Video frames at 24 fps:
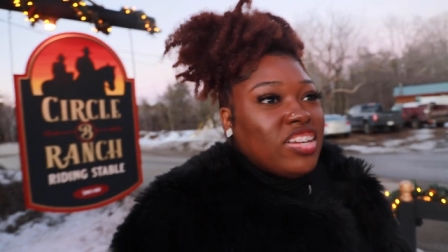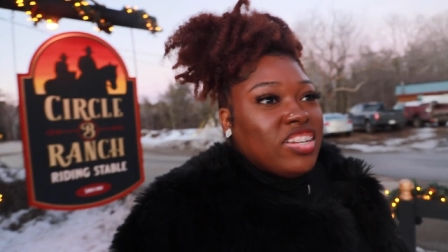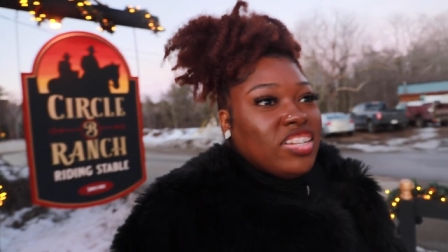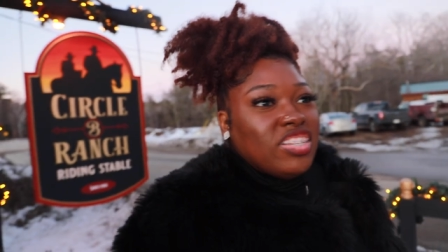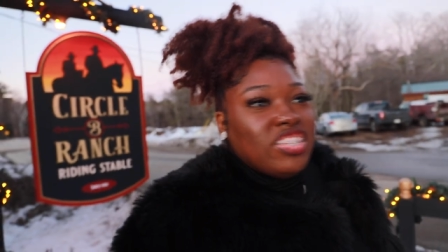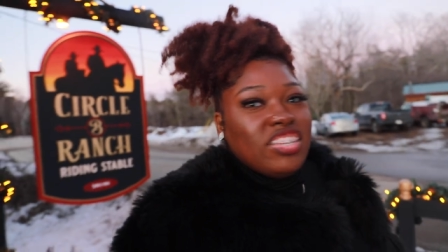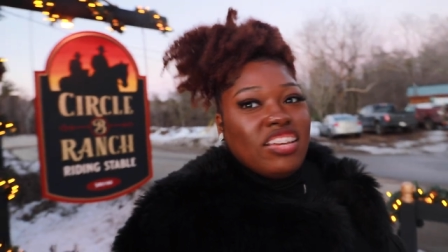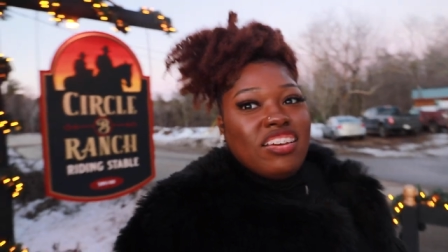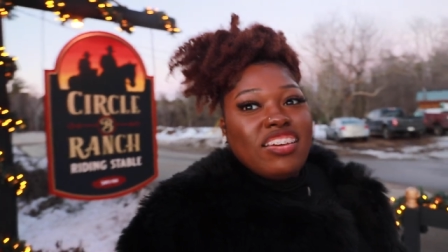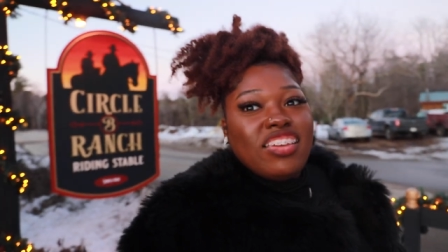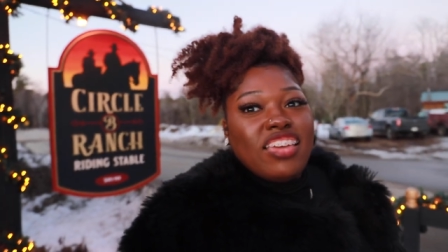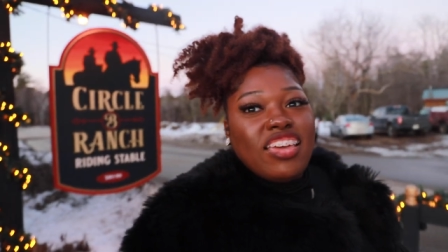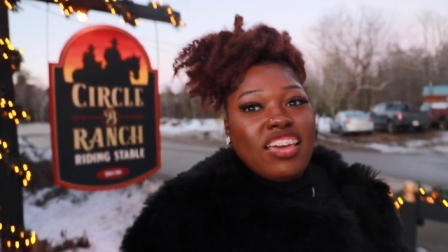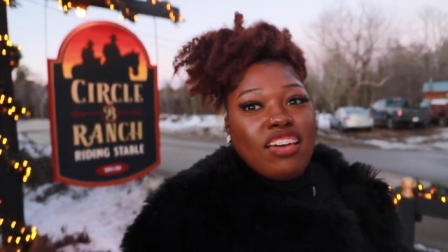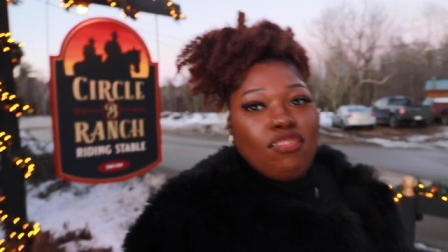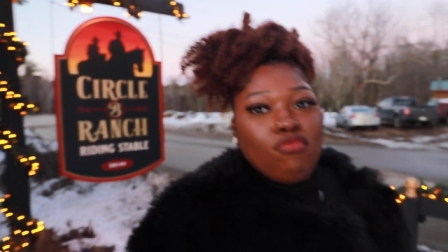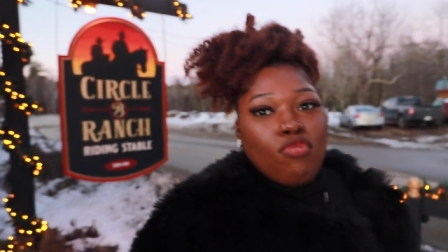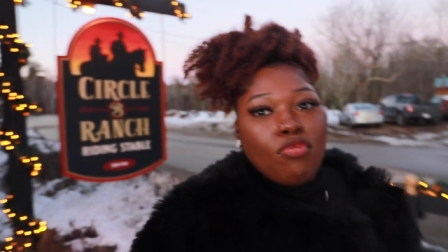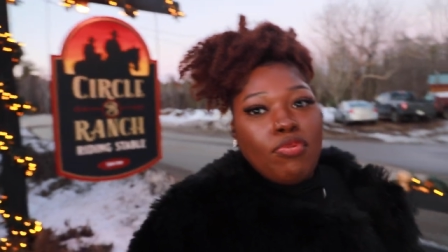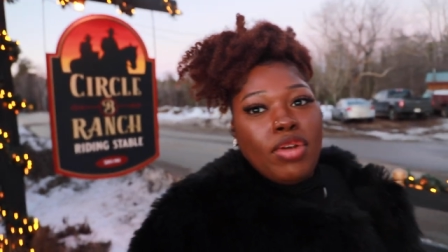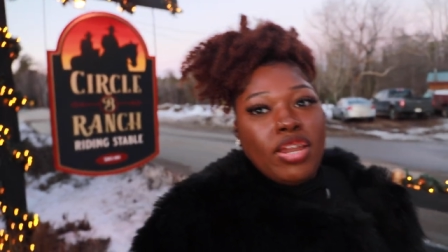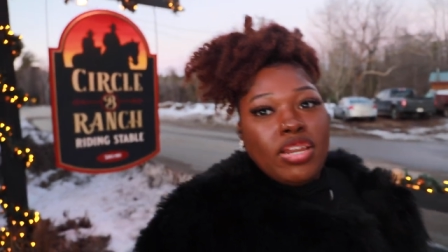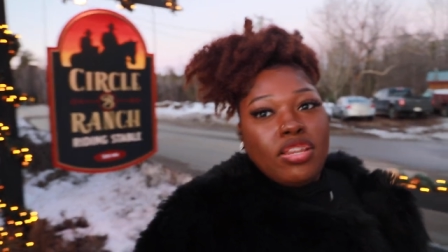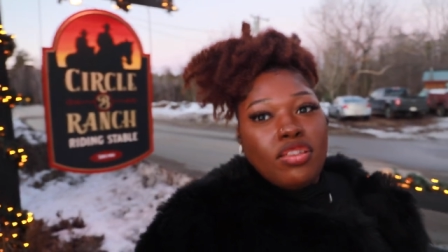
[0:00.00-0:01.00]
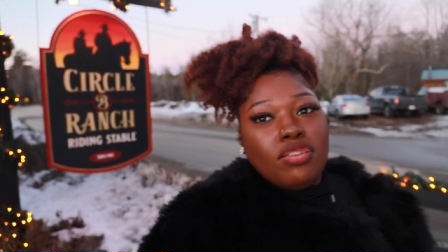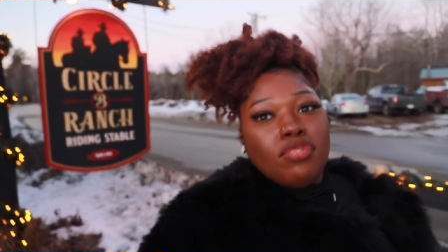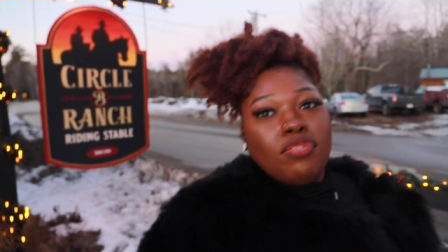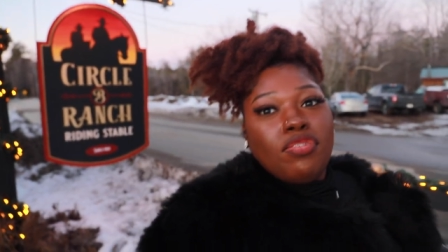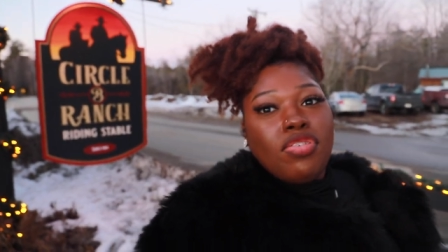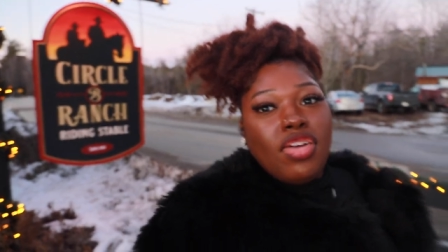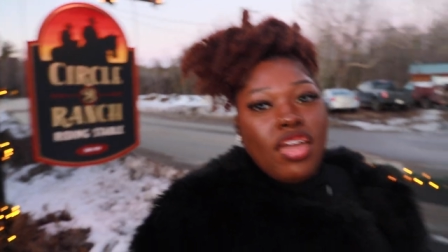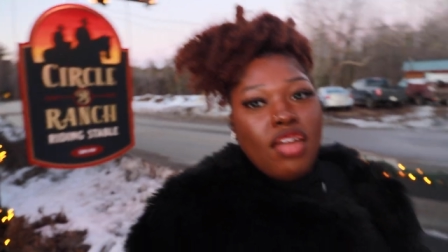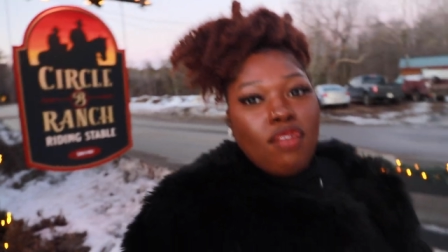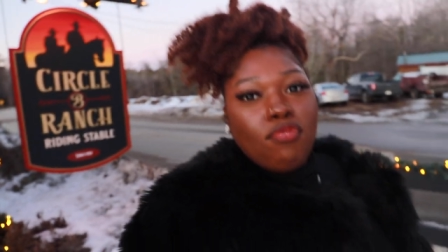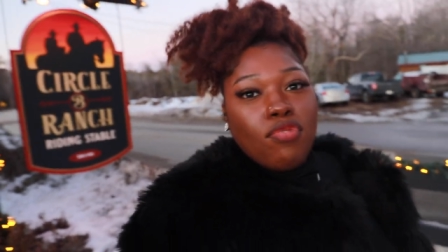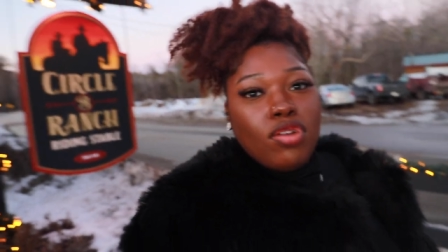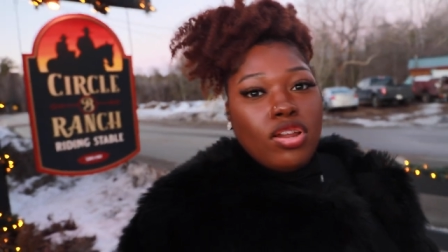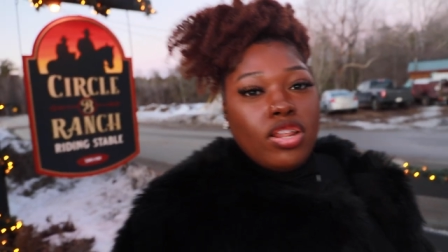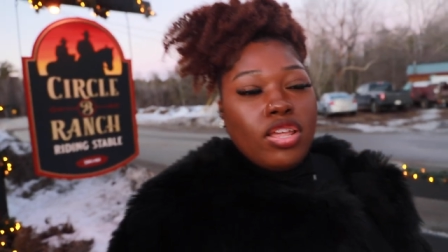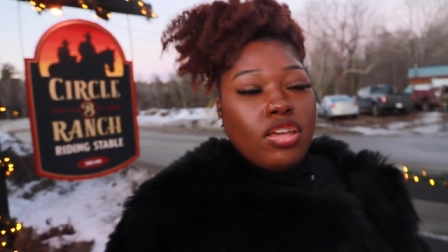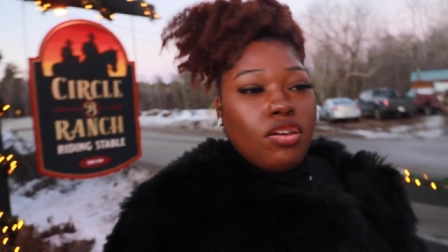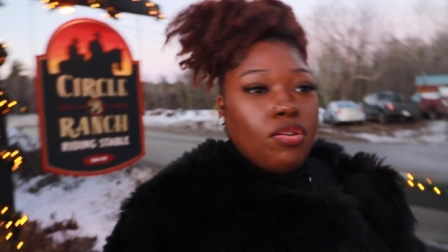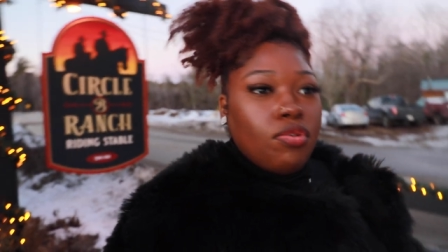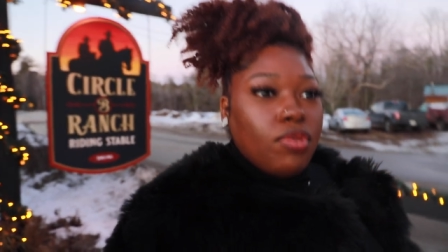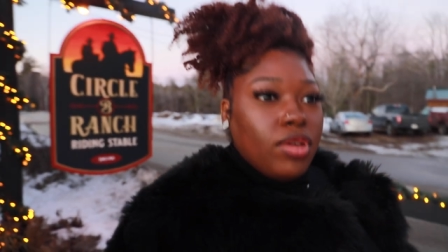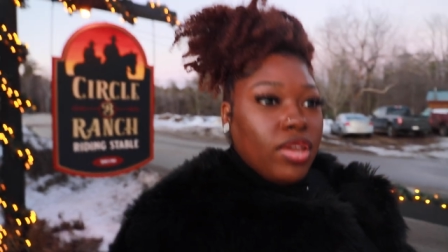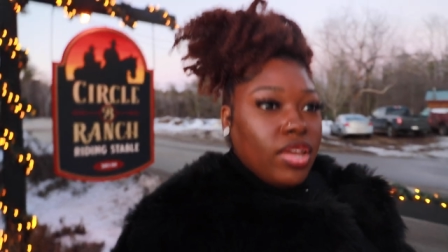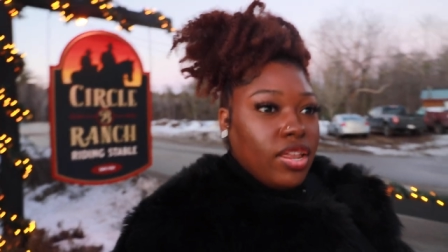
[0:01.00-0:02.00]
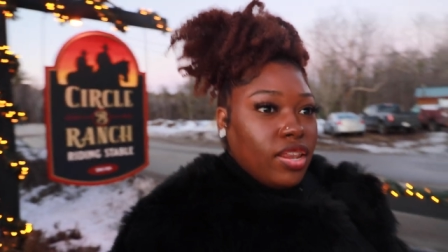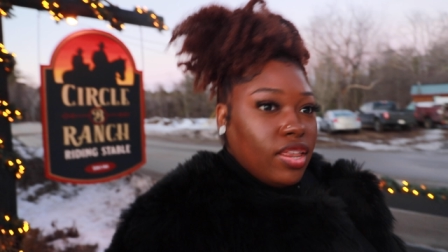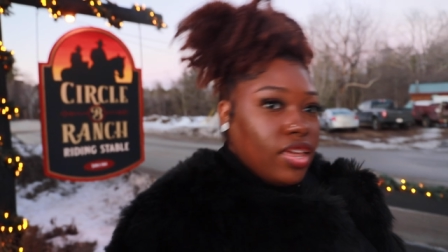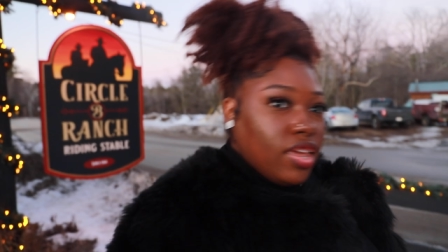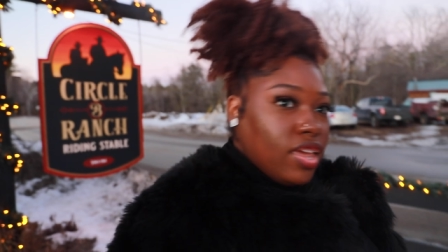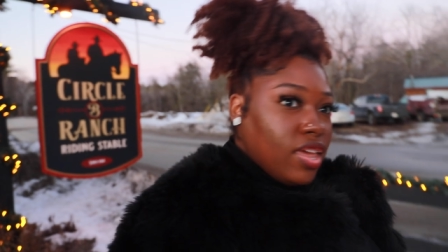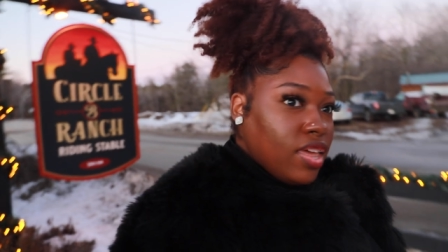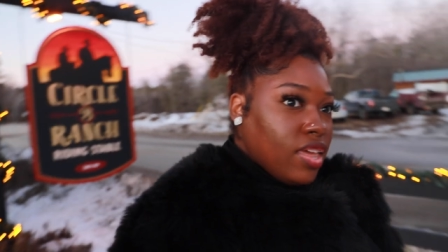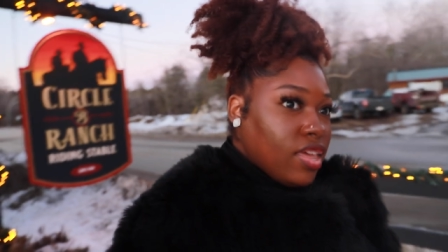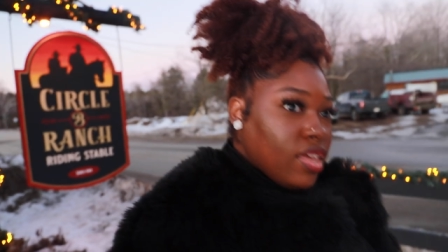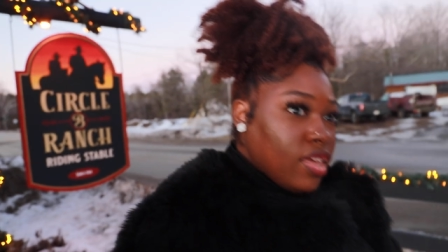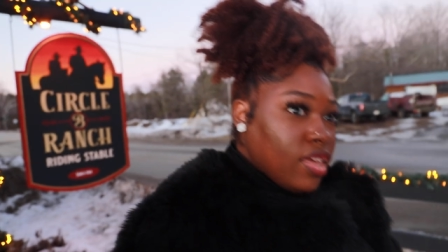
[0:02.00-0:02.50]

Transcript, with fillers: So yeah, we're about to do that really quickly.